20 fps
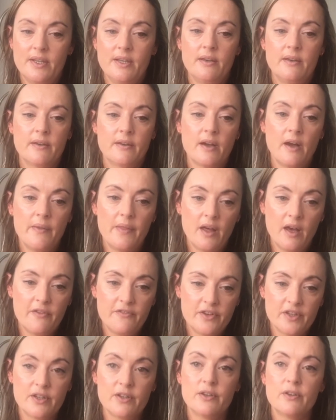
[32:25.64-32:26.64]
Galbav
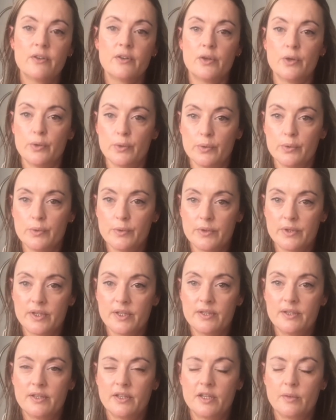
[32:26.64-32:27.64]
and Guld.
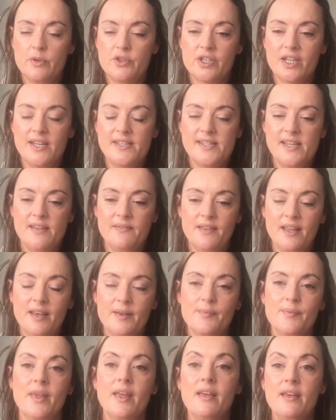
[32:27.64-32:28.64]
Can we try saying that?
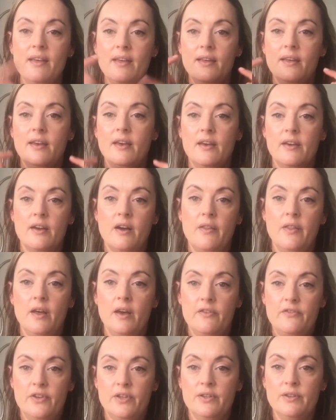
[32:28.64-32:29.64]

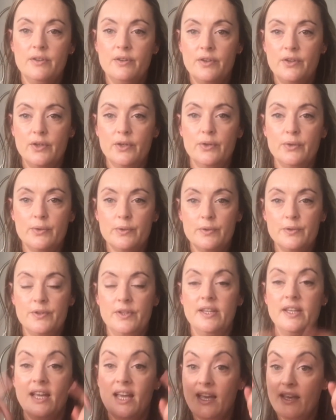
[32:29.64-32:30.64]
Galbav and Guld.
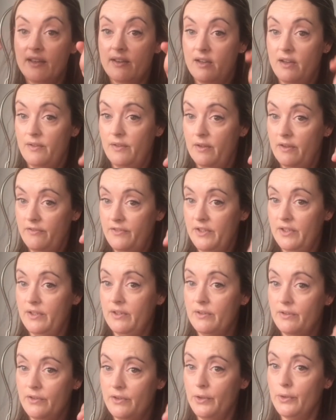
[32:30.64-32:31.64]
Galbav
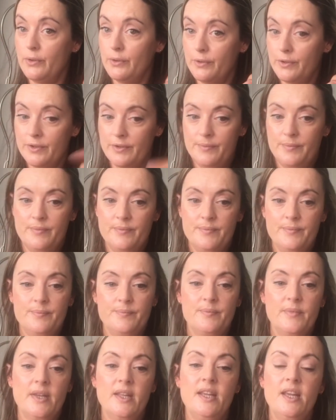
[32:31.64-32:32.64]
and Guld.
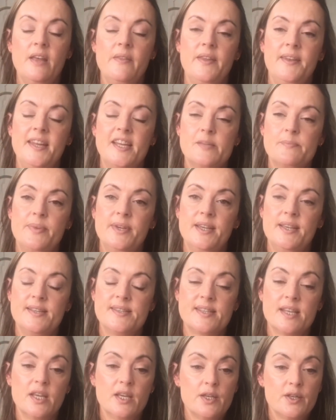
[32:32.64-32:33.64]
The next bit
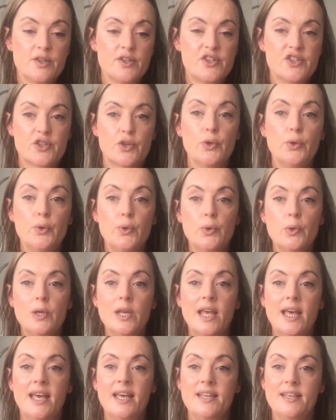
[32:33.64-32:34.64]
is School
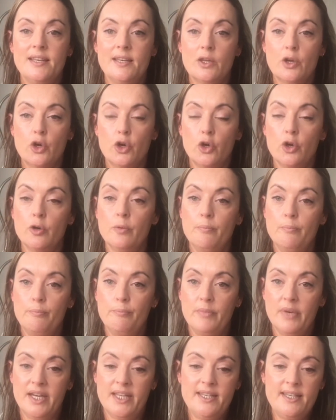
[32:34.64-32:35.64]
and
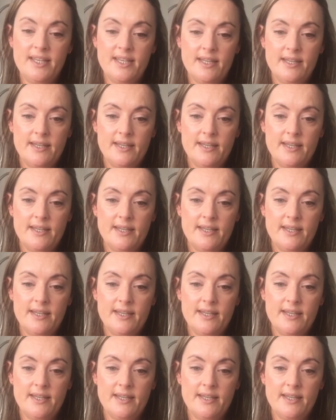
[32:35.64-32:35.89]
Komman.